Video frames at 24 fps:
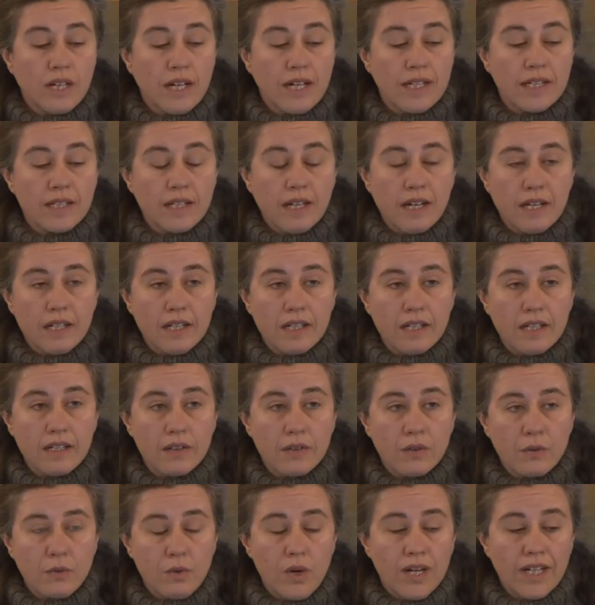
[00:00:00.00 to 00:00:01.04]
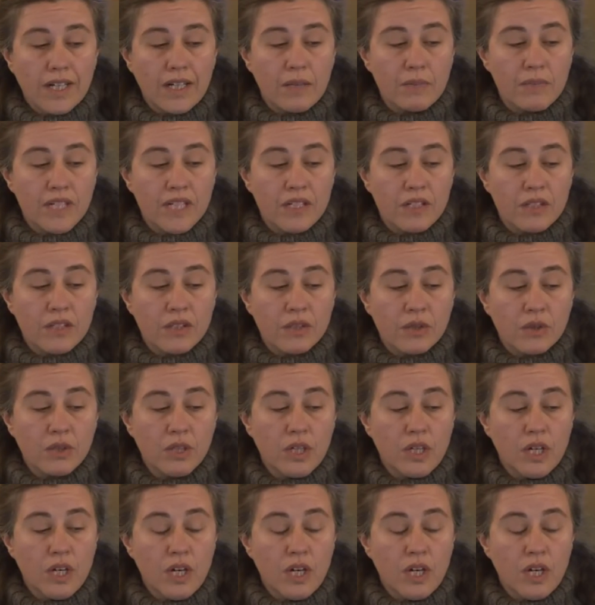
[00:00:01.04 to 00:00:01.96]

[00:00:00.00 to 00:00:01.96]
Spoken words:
and quite limited to